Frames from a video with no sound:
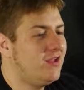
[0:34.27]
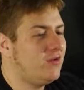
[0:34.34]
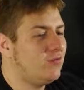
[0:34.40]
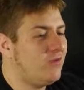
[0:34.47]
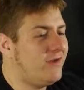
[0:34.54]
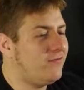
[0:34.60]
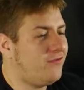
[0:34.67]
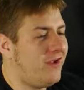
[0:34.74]

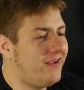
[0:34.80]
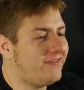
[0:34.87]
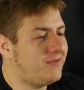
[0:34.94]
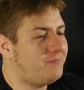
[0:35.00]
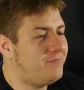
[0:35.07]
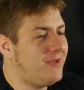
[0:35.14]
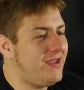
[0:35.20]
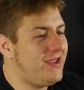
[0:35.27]
River has a
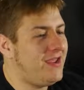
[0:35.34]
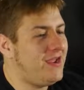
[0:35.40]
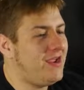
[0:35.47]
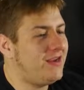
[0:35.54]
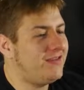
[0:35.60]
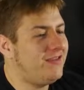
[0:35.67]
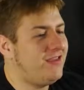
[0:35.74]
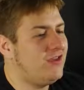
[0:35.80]

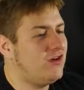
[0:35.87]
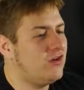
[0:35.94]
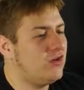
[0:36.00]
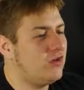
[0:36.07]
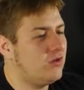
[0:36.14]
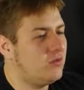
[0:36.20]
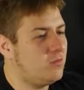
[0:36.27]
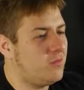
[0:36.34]
big
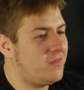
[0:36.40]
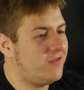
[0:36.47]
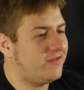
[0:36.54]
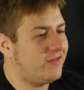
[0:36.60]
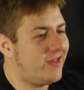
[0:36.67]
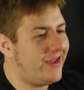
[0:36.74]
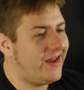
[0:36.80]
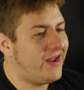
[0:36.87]
deal with this
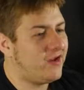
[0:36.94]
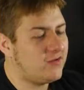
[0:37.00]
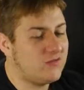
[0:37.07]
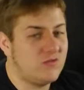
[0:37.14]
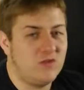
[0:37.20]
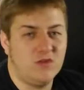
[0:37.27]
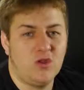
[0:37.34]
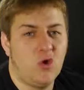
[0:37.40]
lighthouse,
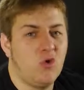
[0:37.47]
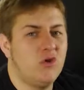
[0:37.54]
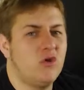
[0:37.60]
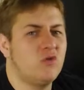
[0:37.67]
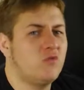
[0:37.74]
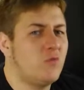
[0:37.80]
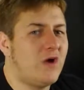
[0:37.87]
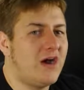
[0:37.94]
and no one
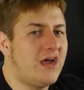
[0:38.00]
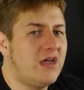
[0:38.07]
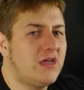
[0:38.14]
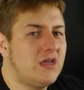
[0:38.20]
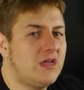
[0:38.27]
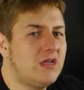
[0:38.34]
knows why,